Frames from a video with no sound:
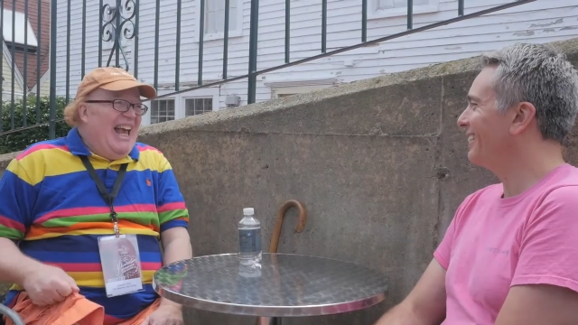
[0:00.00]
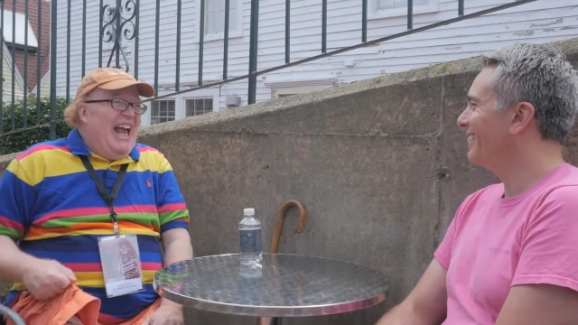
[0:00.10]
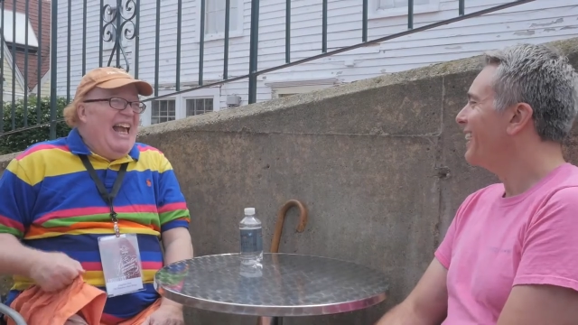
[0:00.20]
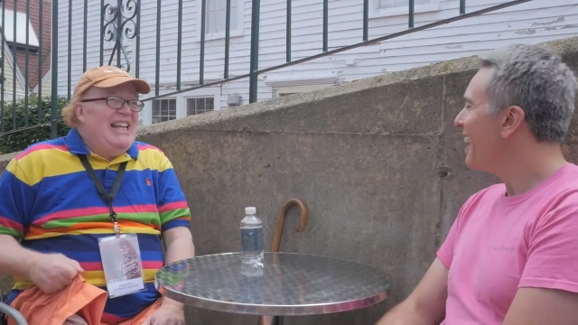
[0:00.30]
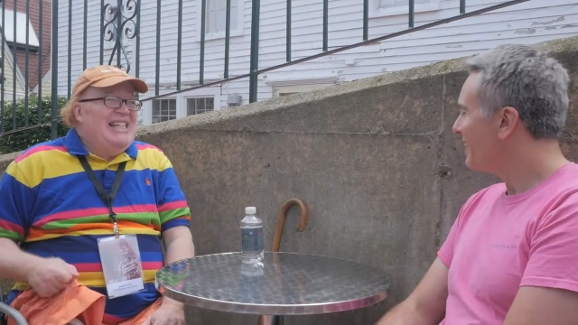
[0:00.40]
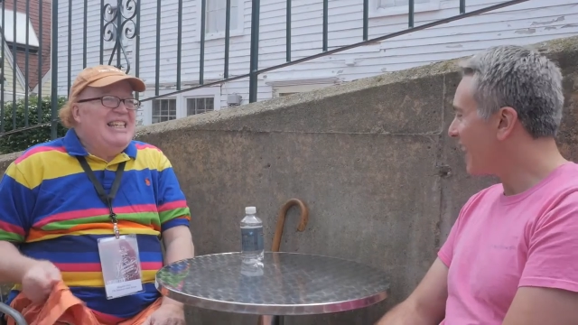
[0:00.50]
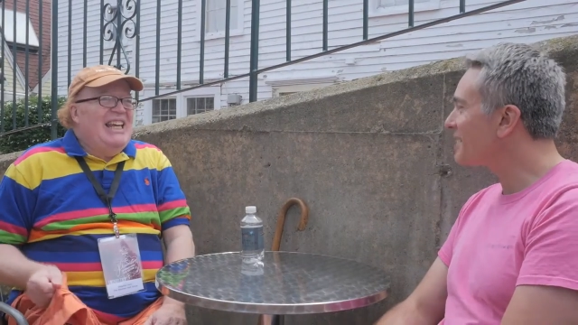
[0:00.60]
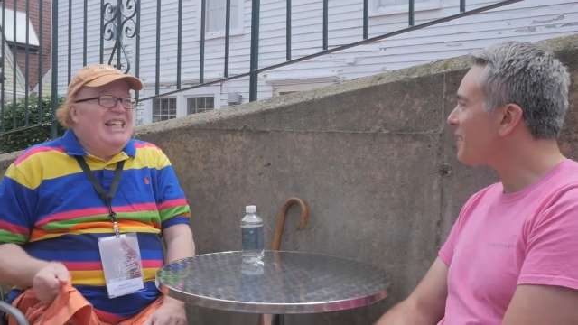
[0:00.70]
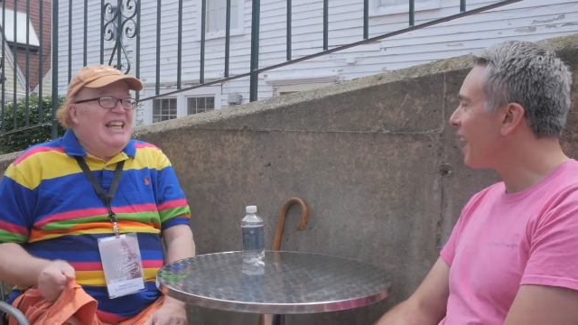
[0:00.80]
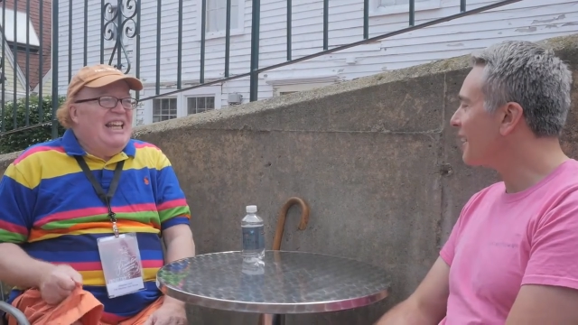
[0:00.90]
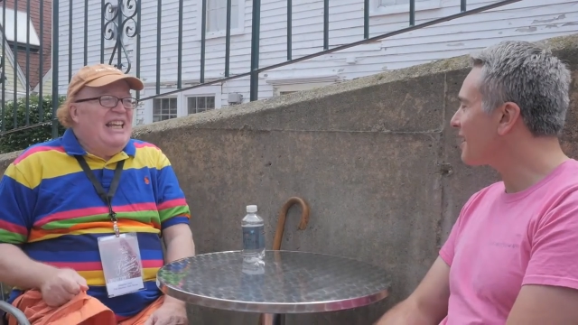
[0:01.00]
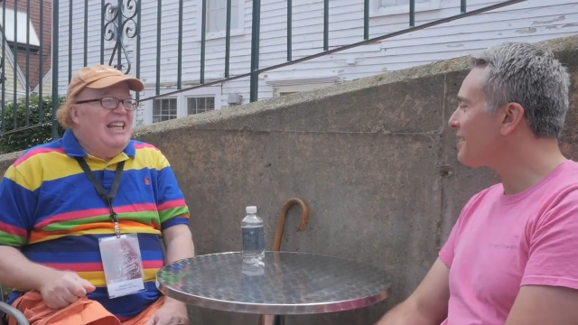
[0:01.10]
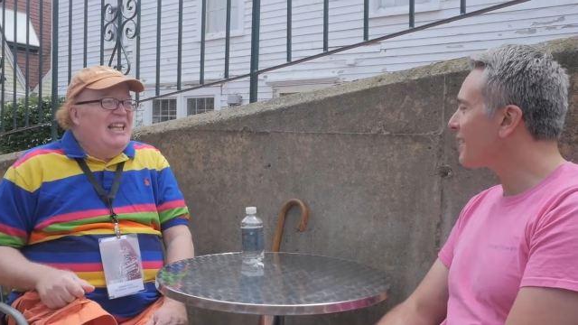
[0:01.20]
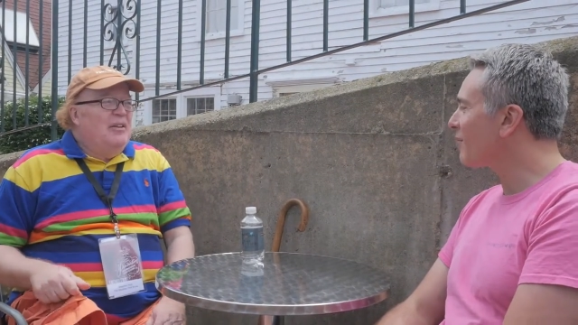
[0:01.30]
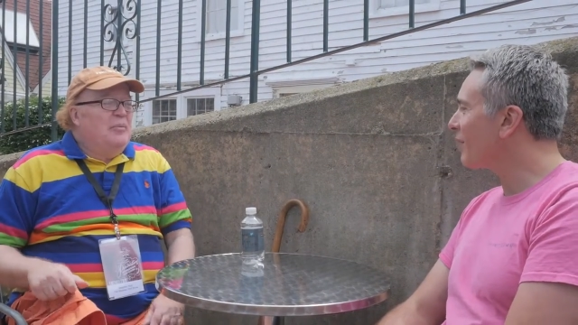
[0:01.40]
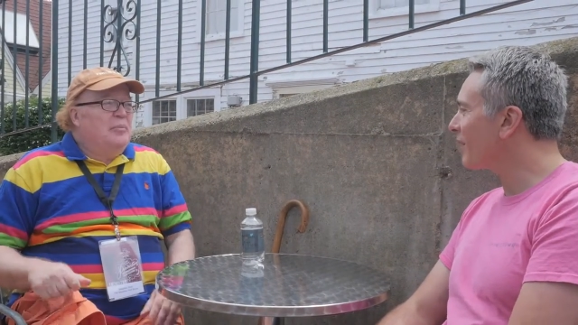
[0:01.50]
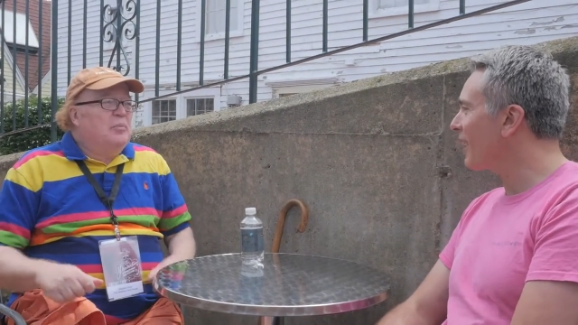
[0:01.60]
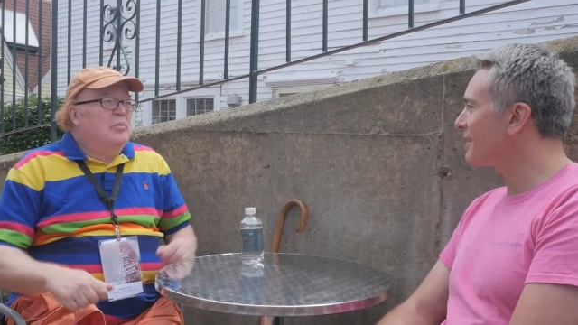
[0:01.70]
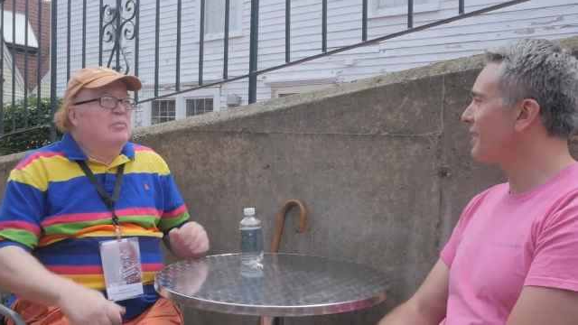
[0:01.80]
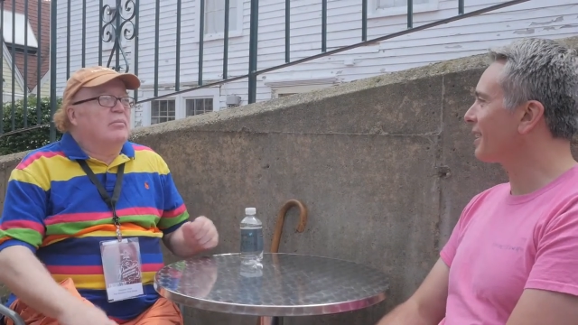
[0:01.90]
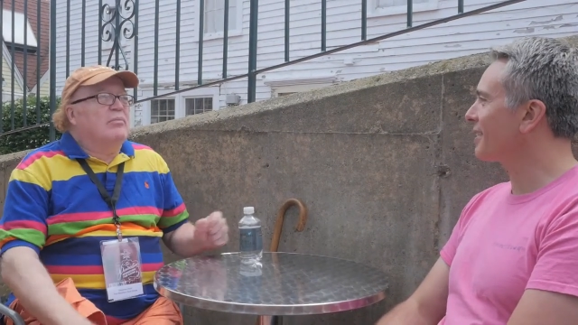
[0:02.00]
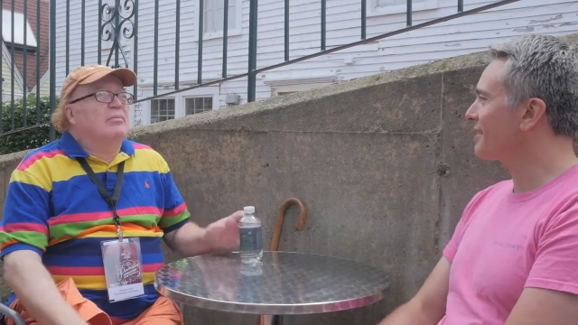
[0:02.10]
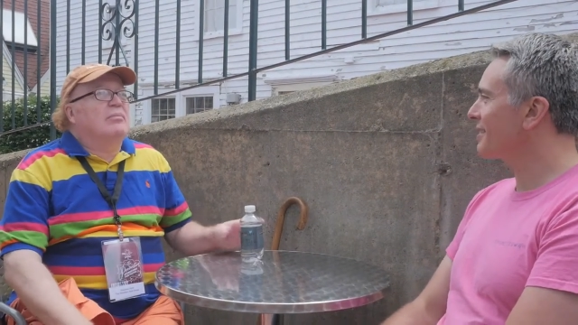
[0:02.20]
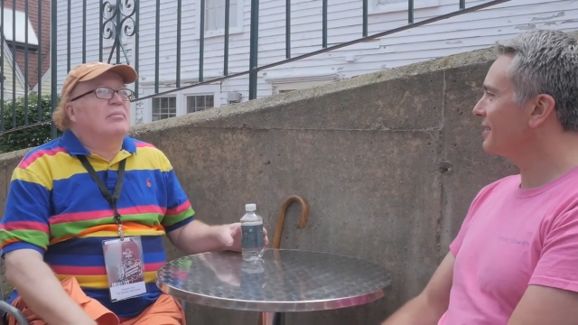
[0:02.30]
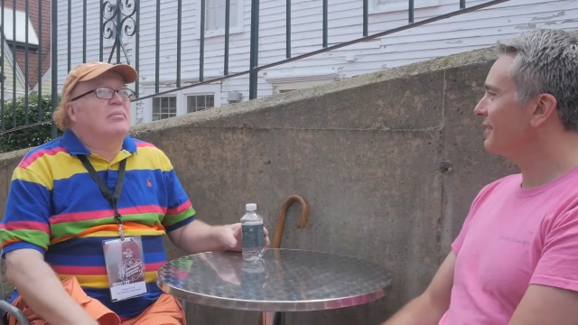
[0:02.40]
Speaker 1: And that's like one of the hot tickets.